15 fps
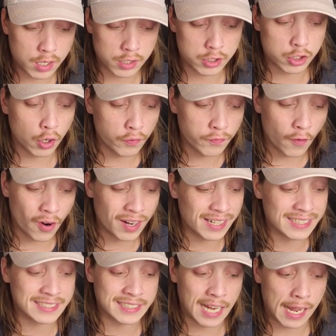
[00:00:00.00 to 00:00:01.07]
So far,
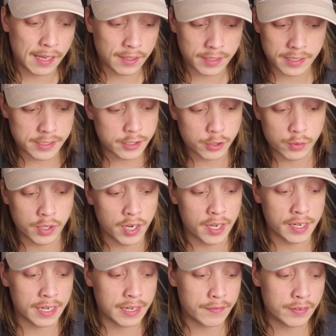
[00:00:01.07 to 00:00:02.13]
it's not looking too
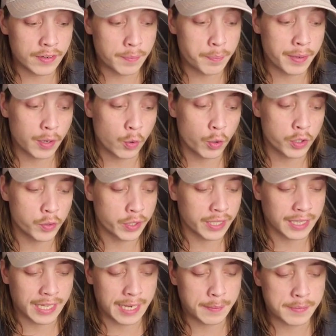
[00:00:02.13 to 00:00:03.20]
good. Even if Bitcoin
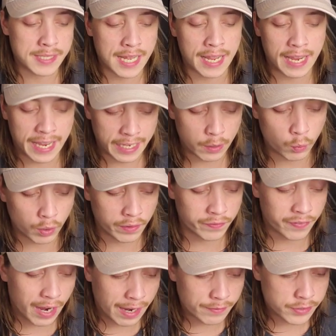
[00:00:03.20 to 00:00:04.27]
reclaims that
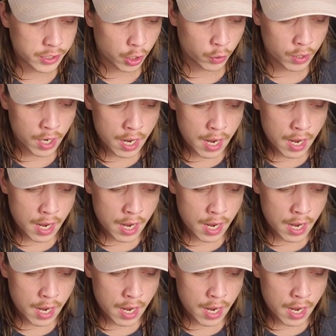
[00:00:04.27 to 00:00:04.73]
81.5 zone,